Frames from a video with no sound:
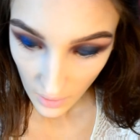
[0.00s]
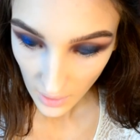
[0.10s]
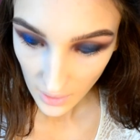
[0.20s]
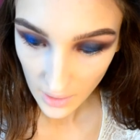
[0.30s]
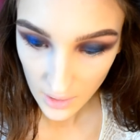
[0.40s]

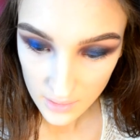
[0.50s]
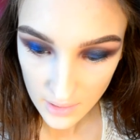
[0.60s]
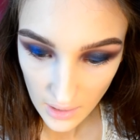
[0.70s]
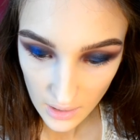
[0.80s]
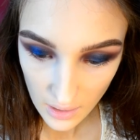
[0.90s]
And
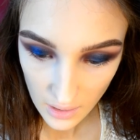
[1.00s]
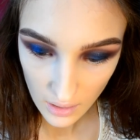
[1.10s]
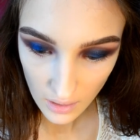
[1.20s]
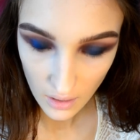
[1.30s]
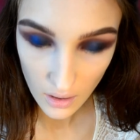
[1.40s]
taking
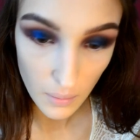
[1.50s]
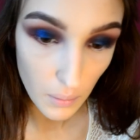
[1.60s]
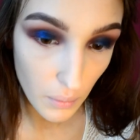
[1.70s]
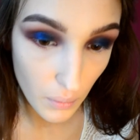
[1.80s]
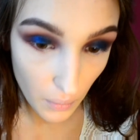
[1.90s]
a
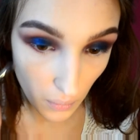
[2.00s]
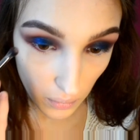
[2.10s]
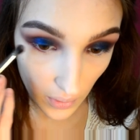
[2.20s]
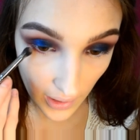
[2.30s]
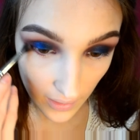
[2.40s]

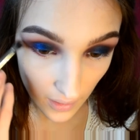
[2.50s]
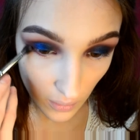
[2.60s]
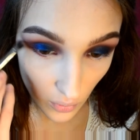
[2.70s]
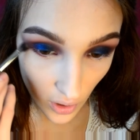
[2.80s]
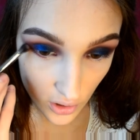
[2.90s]

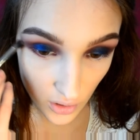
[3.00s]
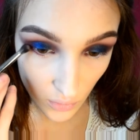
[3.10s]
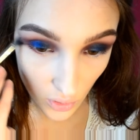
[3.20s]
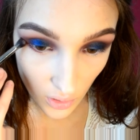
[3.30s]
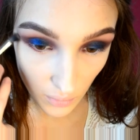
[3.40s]
blending brush,
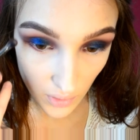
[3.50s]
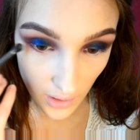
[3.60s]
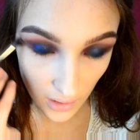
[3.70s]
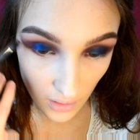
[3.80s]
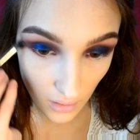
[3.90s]
I'm gonna
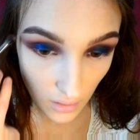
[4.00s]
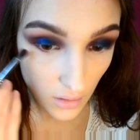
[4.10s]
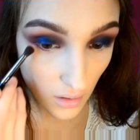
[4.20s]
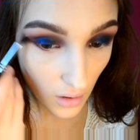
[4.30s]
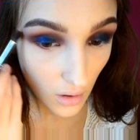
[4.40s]
blend
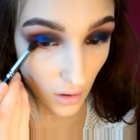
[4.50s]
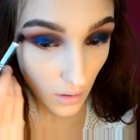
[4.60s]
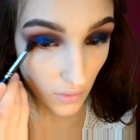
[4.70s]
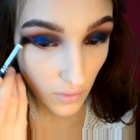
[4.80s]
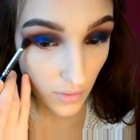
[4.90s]

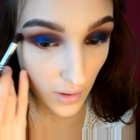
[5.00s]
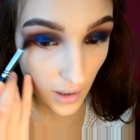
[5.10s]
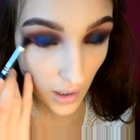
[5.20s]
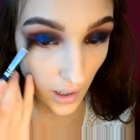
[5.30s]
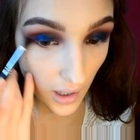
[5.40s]
the
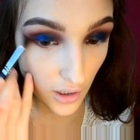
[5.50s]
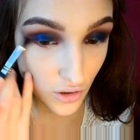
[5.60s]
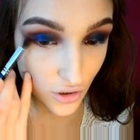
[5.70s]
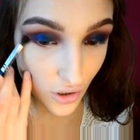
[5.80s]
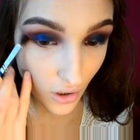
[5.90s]
edge